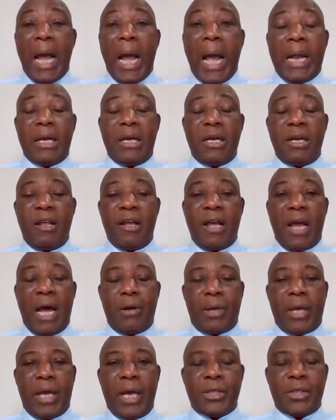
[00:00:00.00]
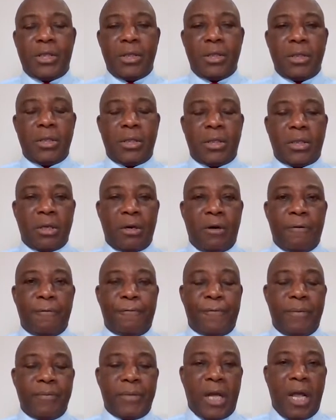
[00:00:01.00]
And the allocations
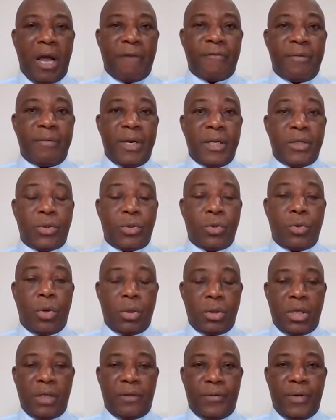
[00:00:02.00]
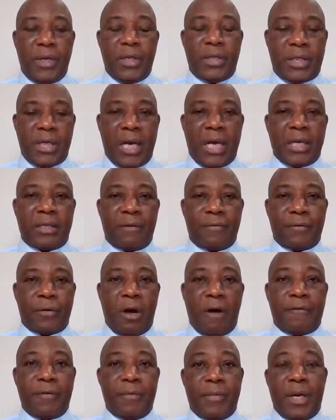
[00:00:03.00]
from the government to the three tiers of
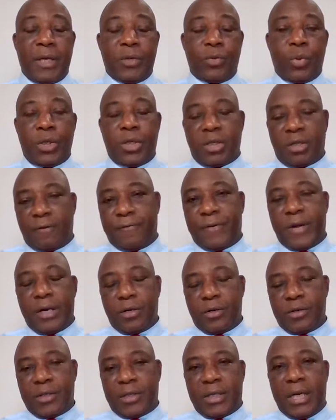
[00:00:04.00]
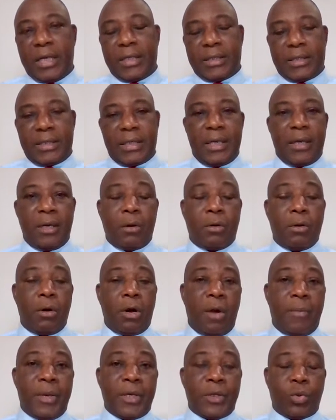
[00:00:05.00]
government, which is the federal, states, and local
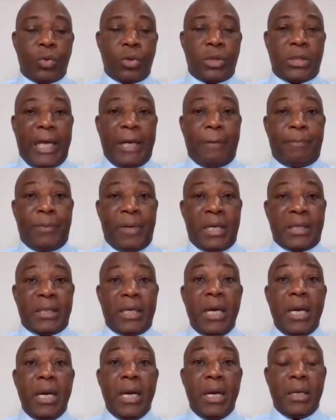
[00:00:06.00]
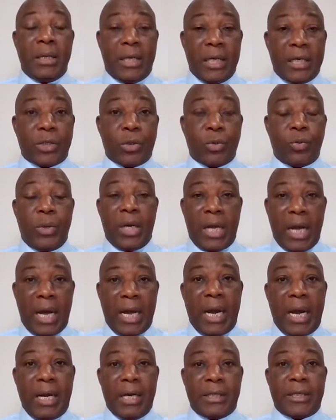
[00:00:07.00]
governments, will take place this week.
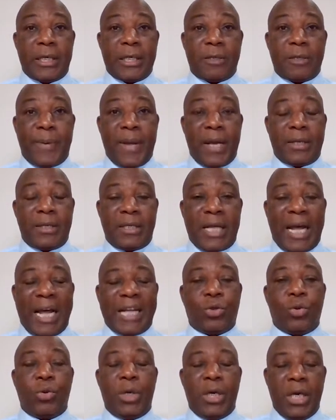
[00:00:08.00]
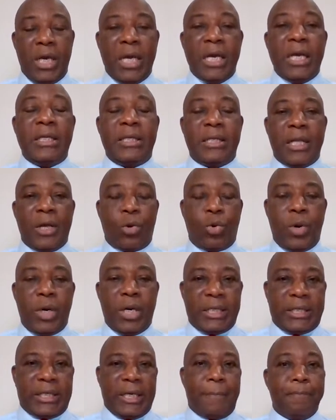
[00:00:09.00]
Analysts expect that to ease
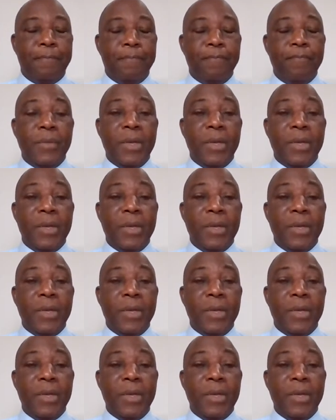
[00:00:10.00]
liquidity